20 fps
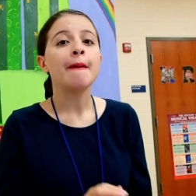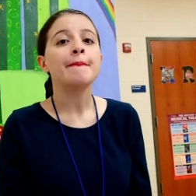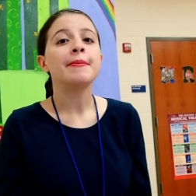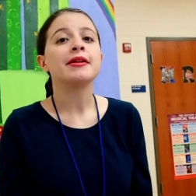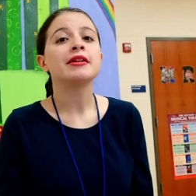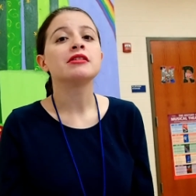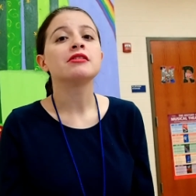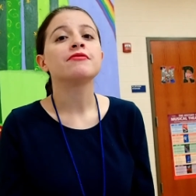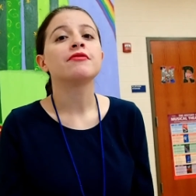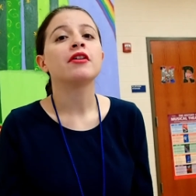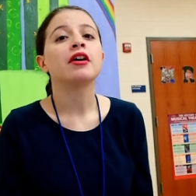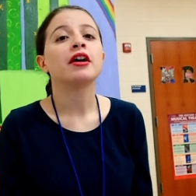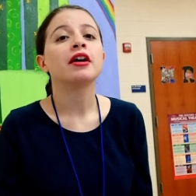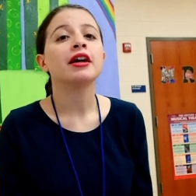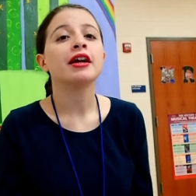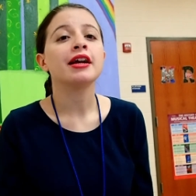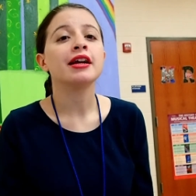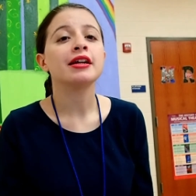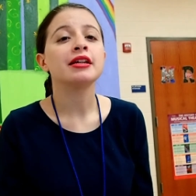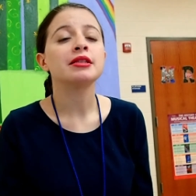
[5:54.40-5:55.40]
But as far
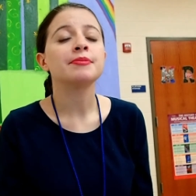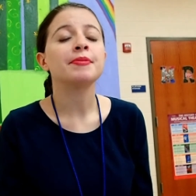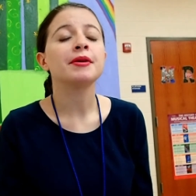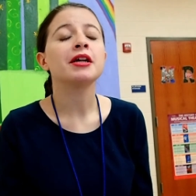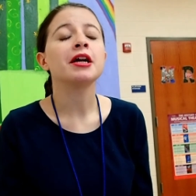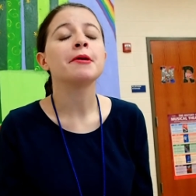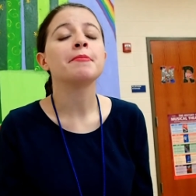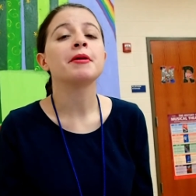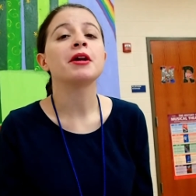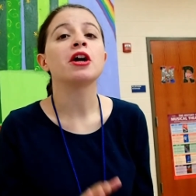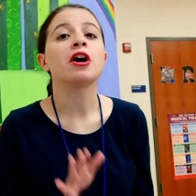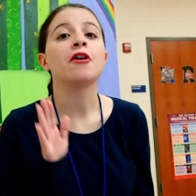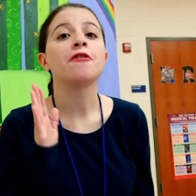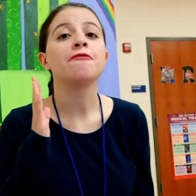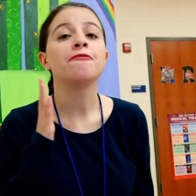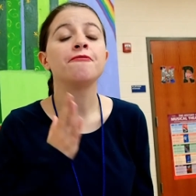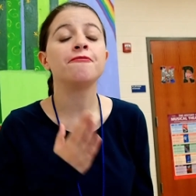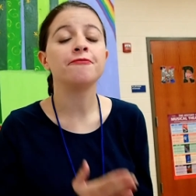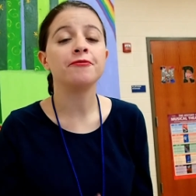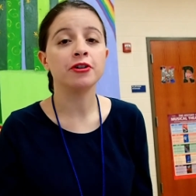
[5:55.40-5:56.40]
as becoming a
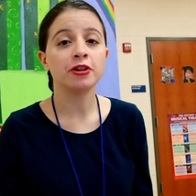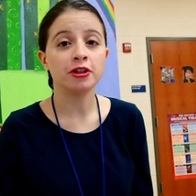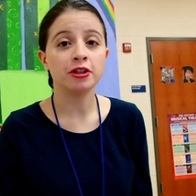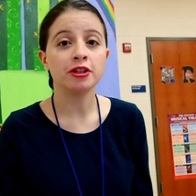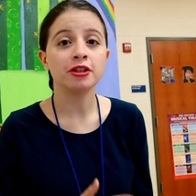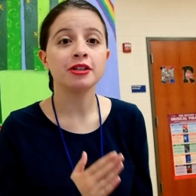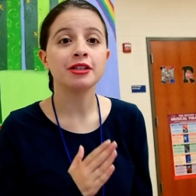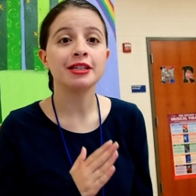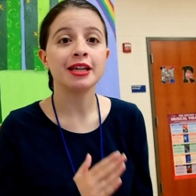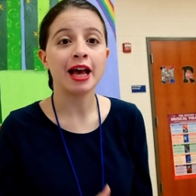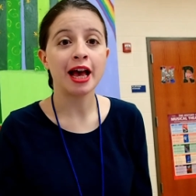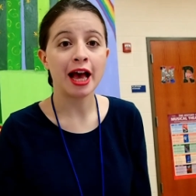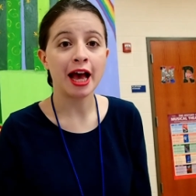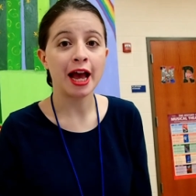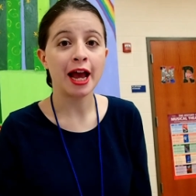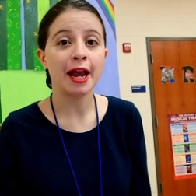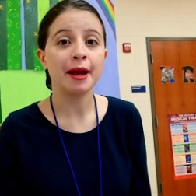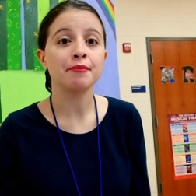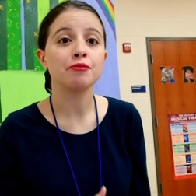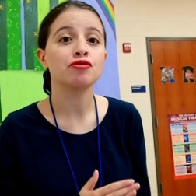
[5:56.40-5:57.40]

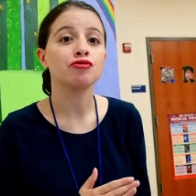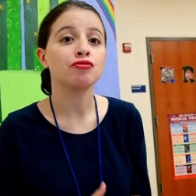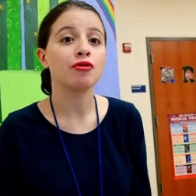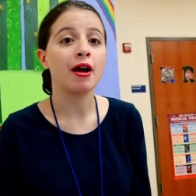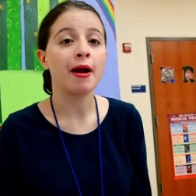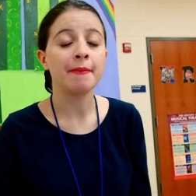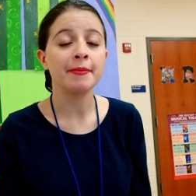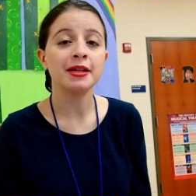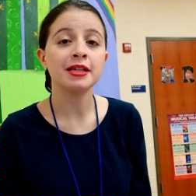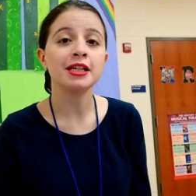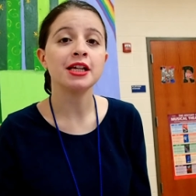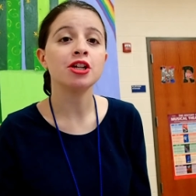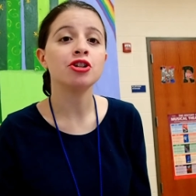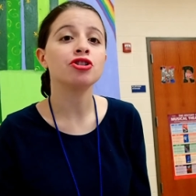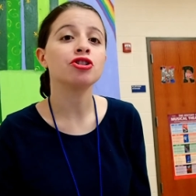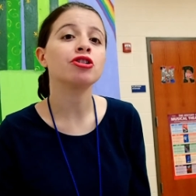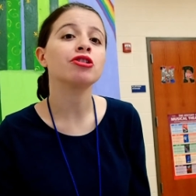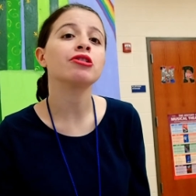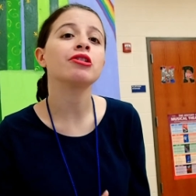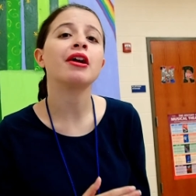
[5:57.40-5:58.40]
full-time drama
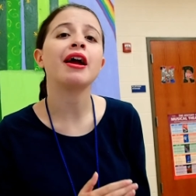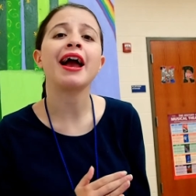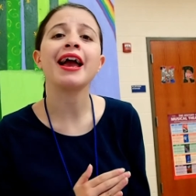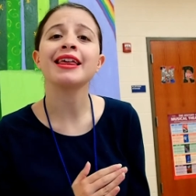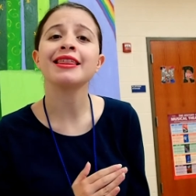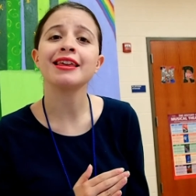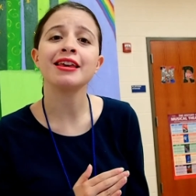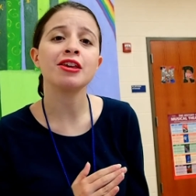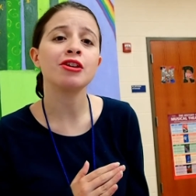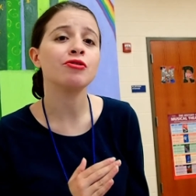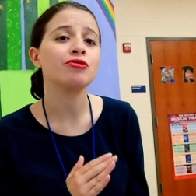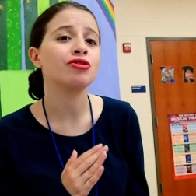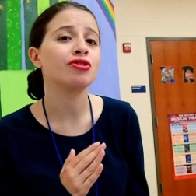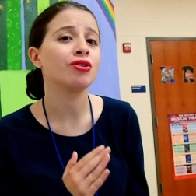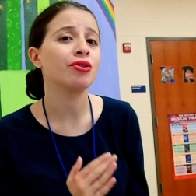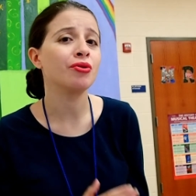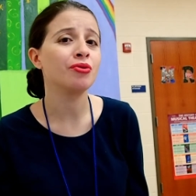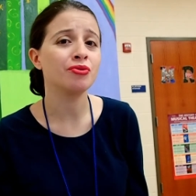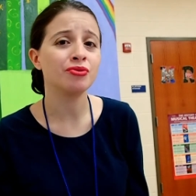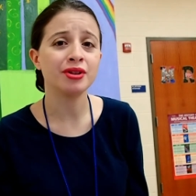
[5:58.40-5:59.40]
teacher, I think you should
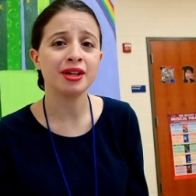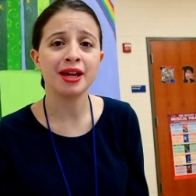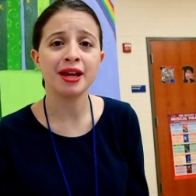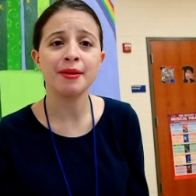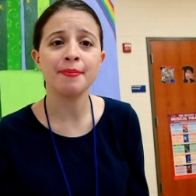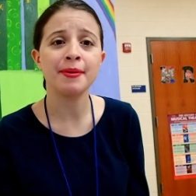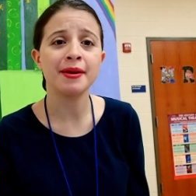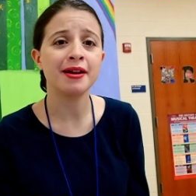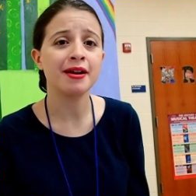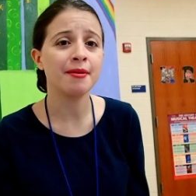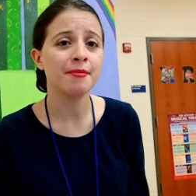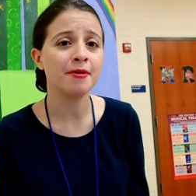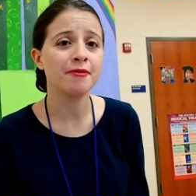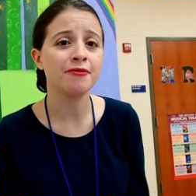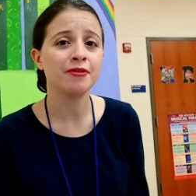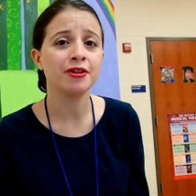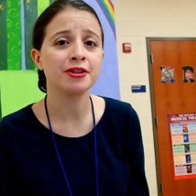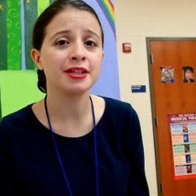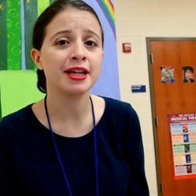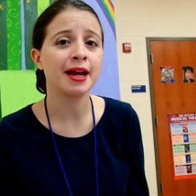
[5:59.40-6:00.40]
only become a
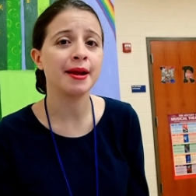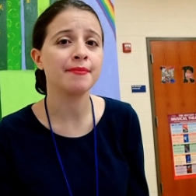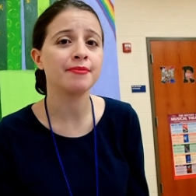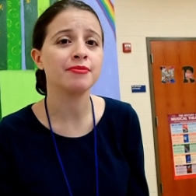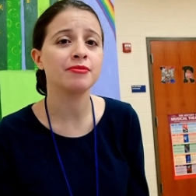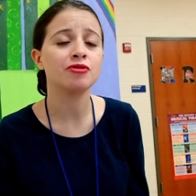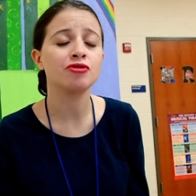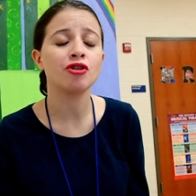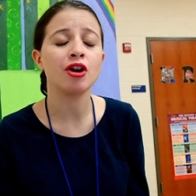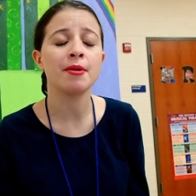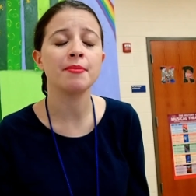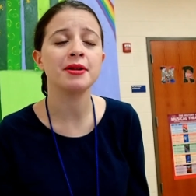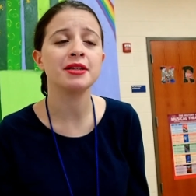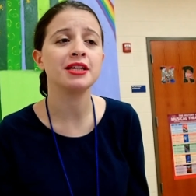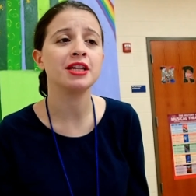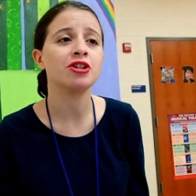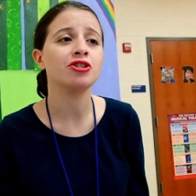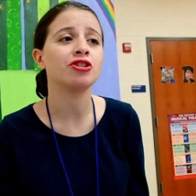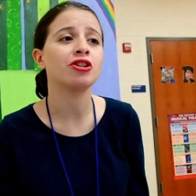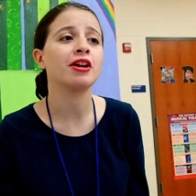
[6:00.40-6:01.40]
full-time drama
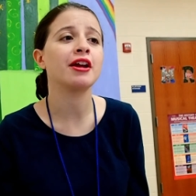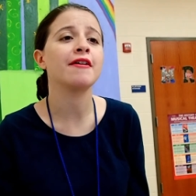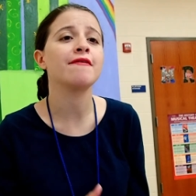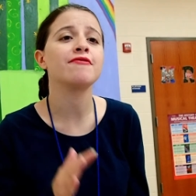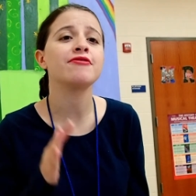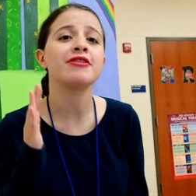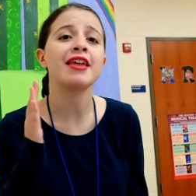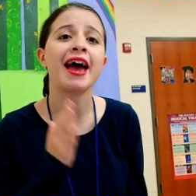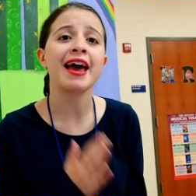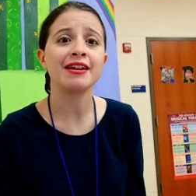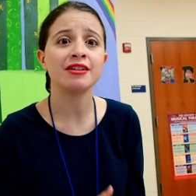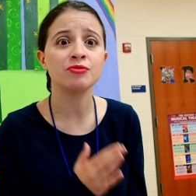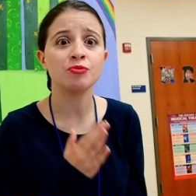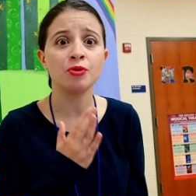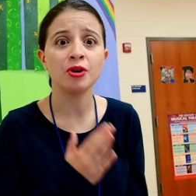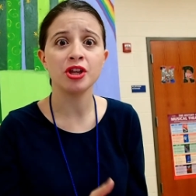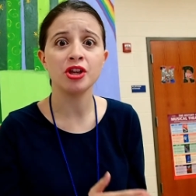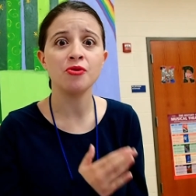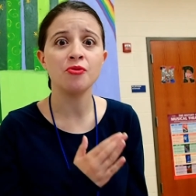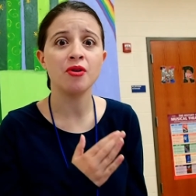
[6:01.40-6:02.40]
teacher if that is
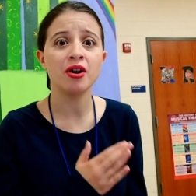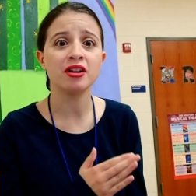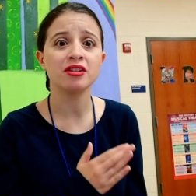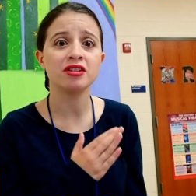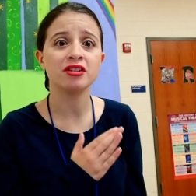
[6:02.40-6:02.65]
what you want